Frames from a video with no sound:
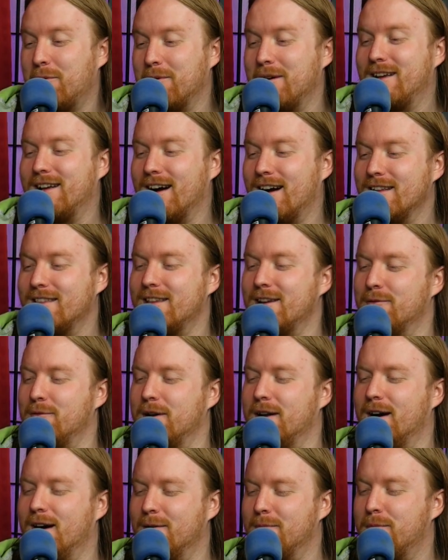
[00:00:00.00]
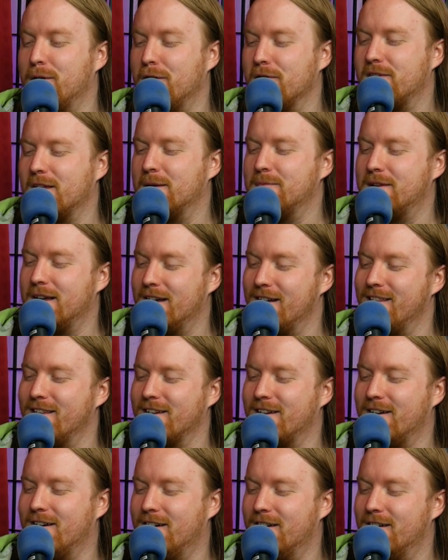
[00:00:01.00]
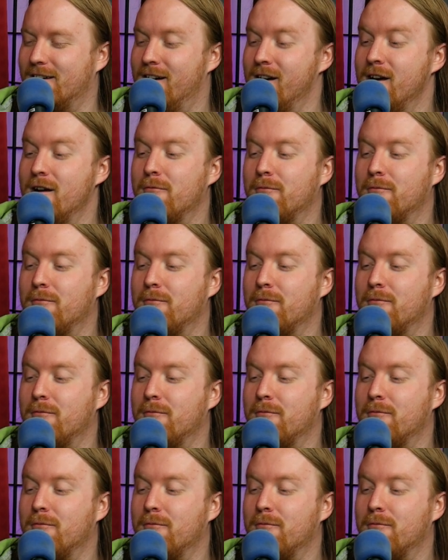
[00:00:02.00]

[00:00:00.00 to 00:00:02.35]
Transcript: when we got there, we both hopped out of the car.